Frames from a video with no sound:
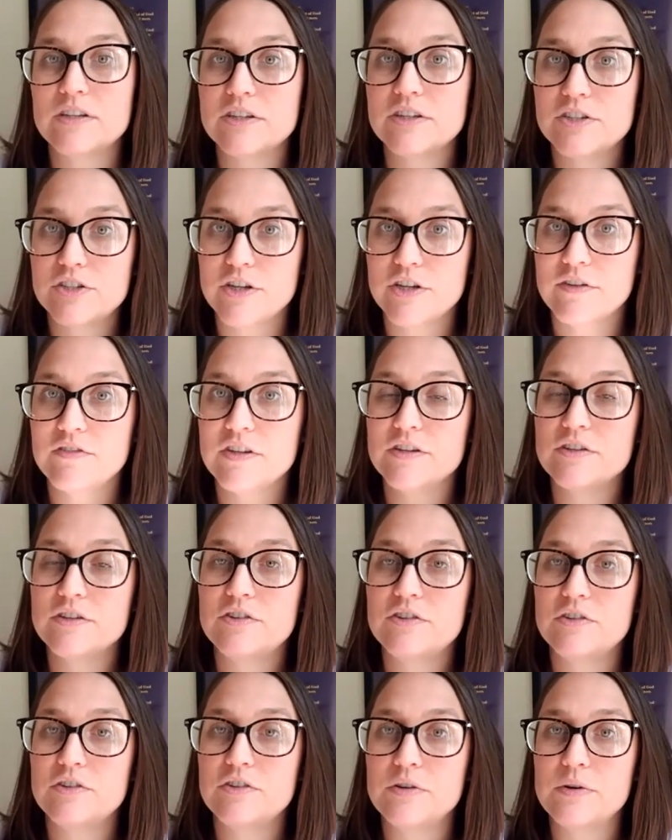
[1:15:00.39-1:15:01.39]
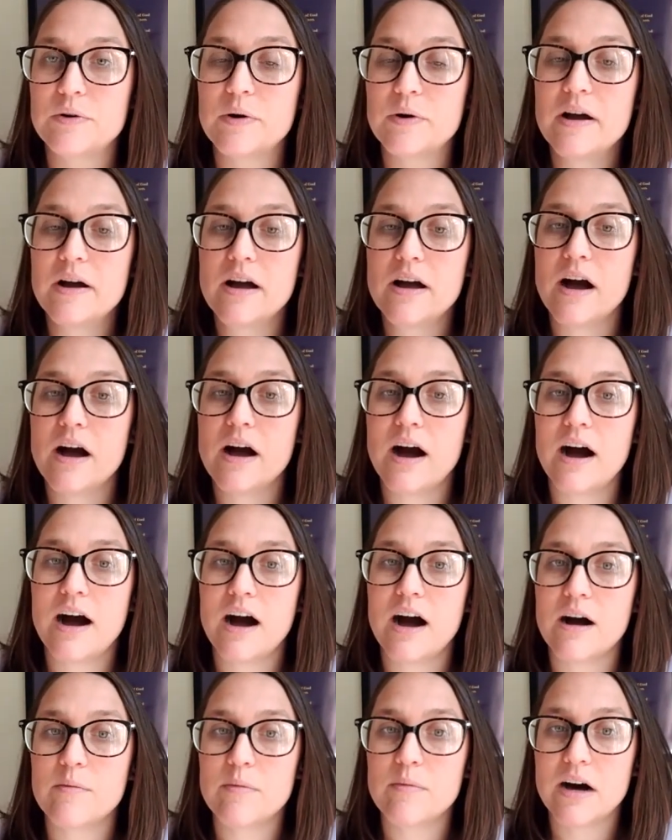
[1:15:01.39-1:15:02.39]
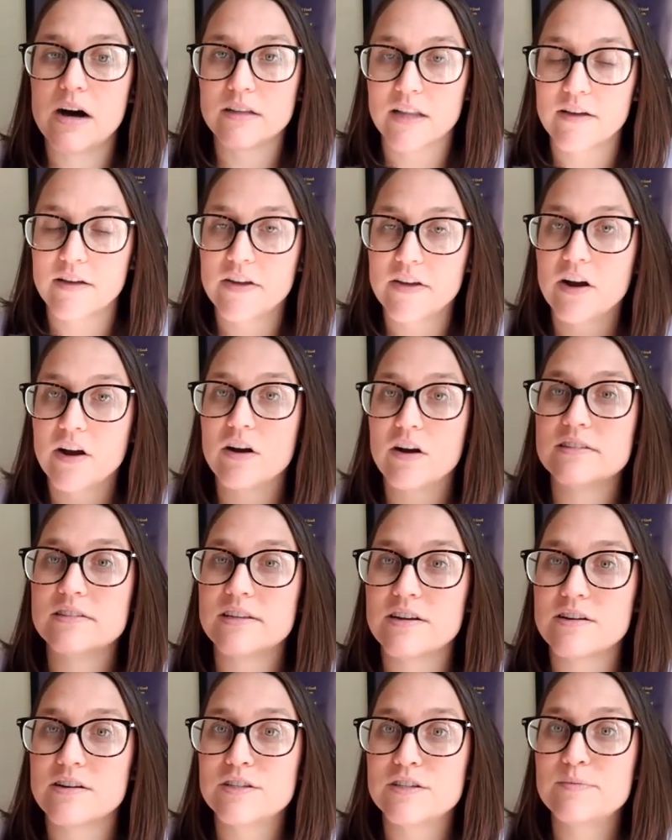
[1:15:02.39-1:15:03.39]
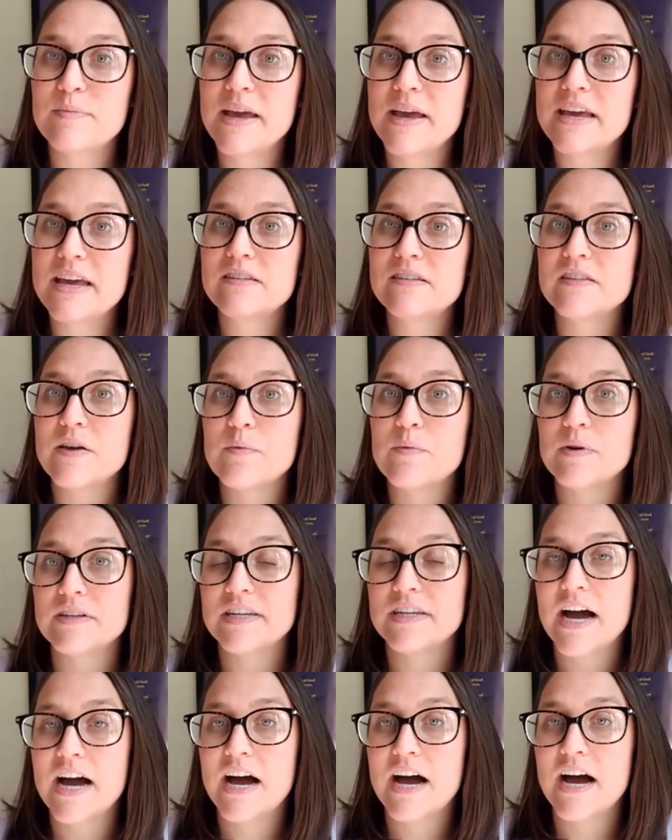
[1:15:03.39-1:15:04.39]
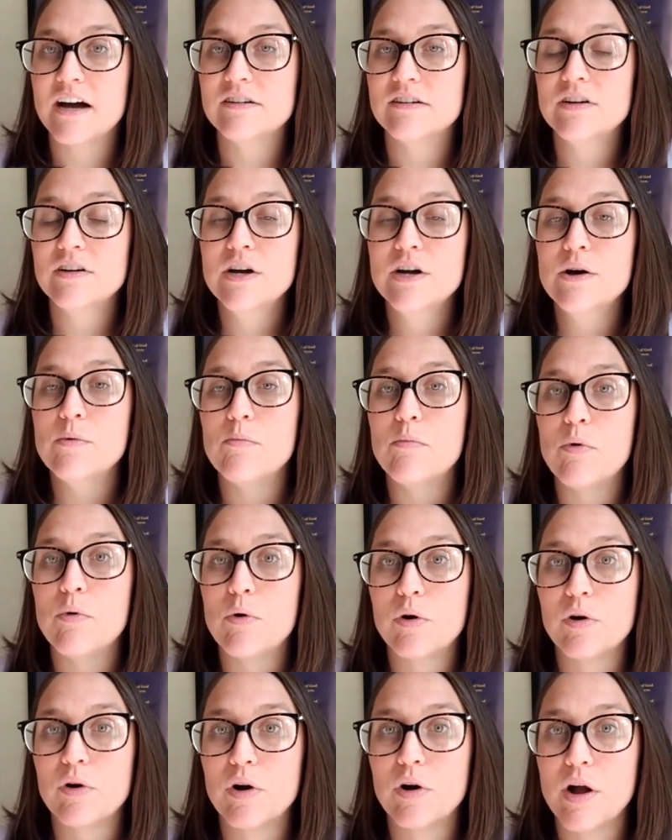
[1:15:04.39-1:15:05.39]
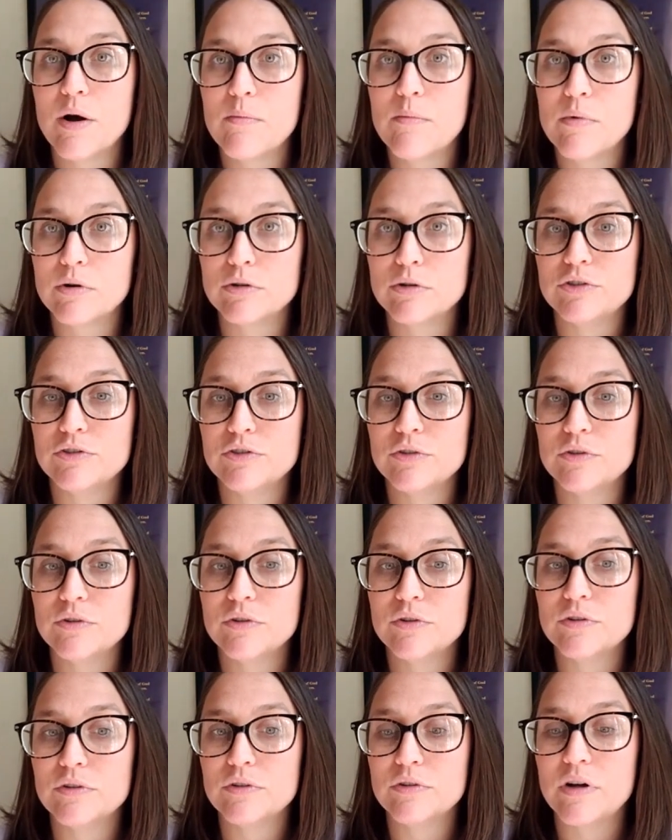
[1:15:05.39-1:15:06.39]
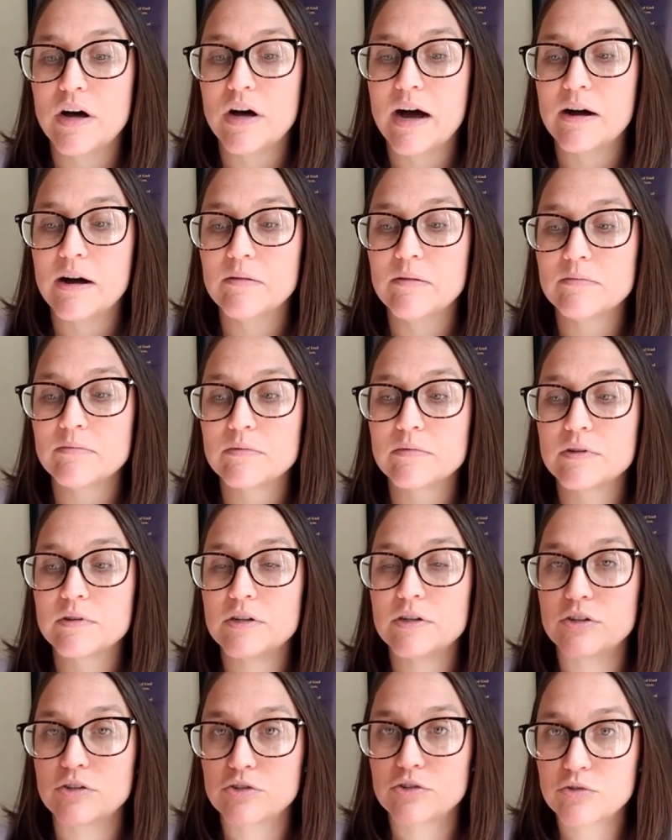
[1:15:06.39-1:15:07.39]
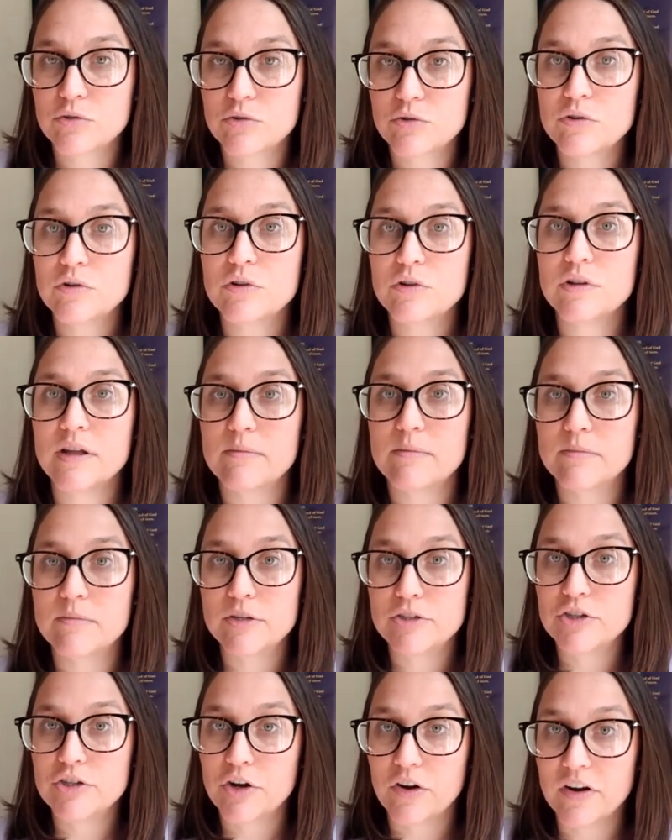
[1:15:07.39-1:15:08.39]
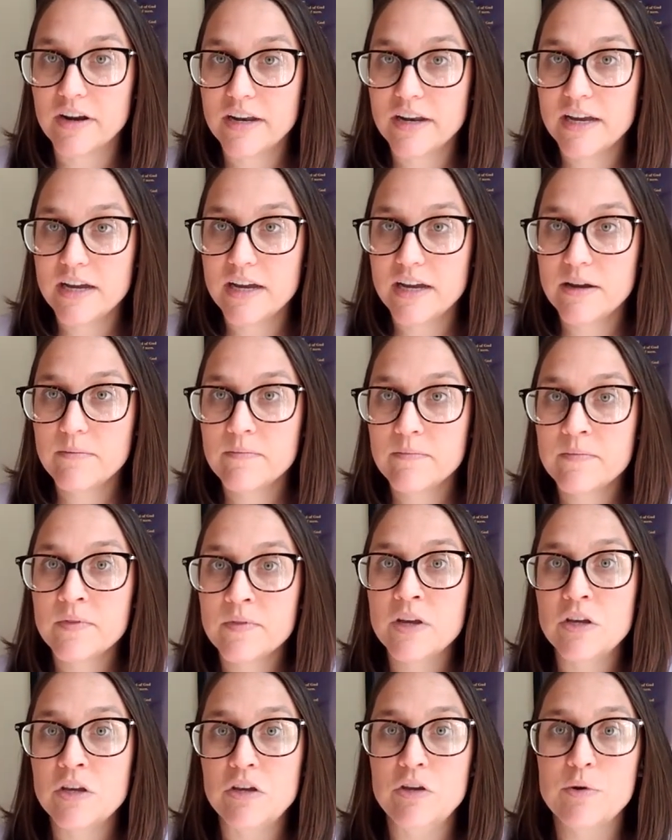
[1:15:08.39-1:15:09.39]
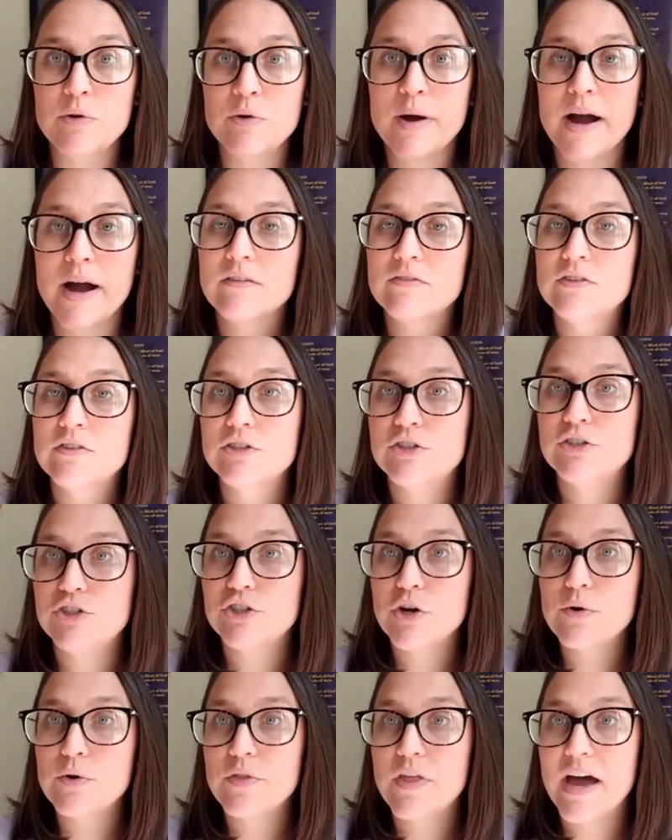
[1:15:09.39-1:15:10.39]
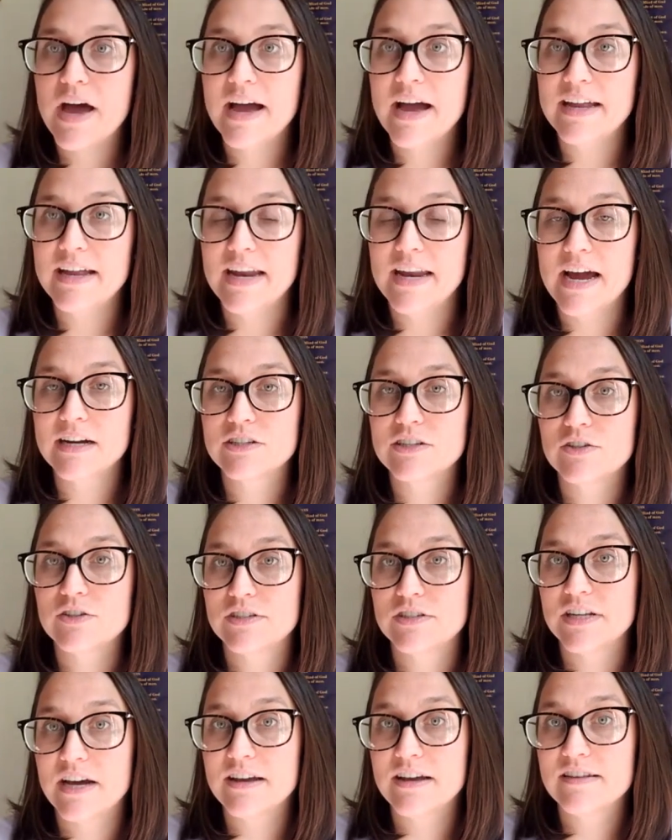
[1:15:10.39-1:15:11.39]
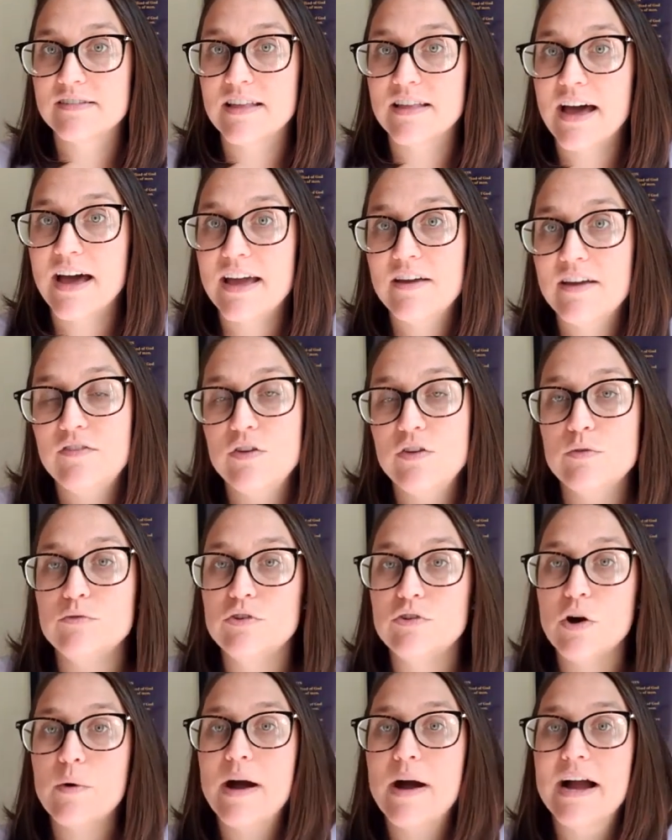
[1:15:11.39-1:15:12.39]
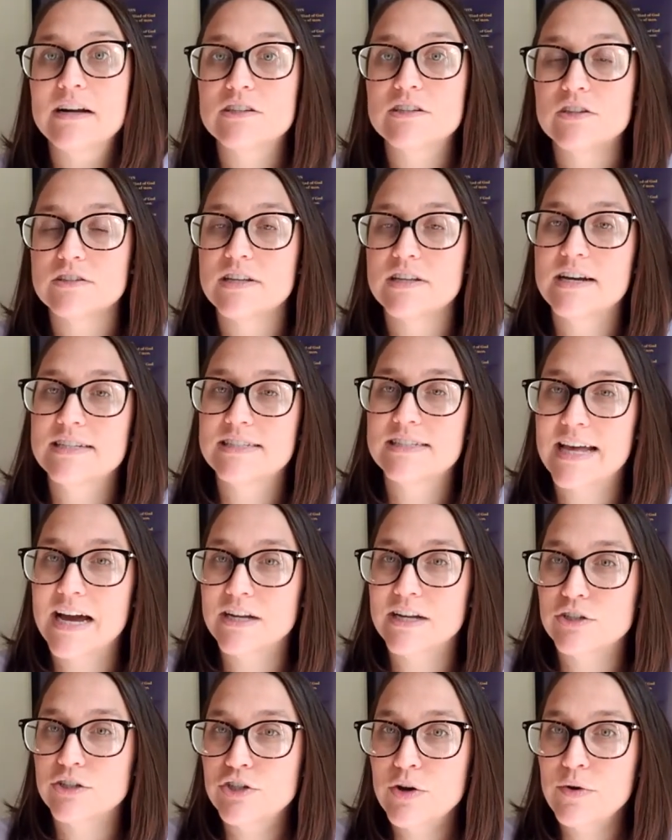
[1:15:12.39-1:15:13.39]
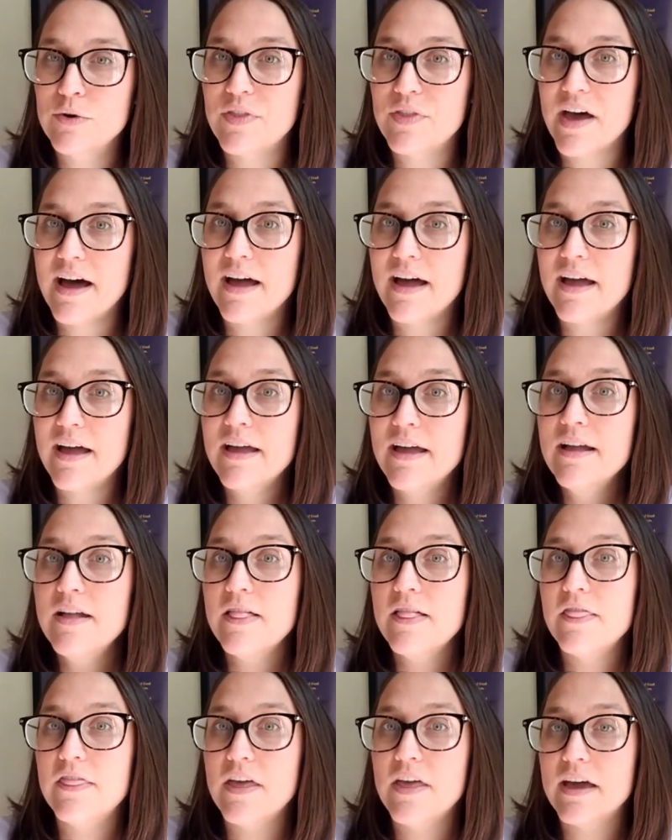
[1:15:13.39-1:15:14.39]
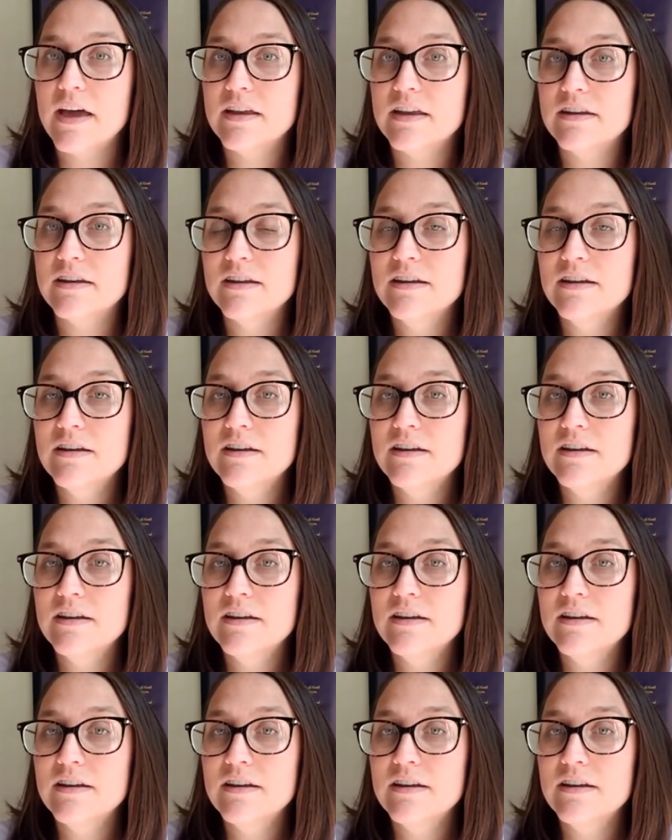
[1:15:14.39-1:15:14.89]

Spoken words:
to shift into a loving heart-centered space. They want to have more emotional control and maturity. You have to show that and exercise that. If you don't exercise that and show that, then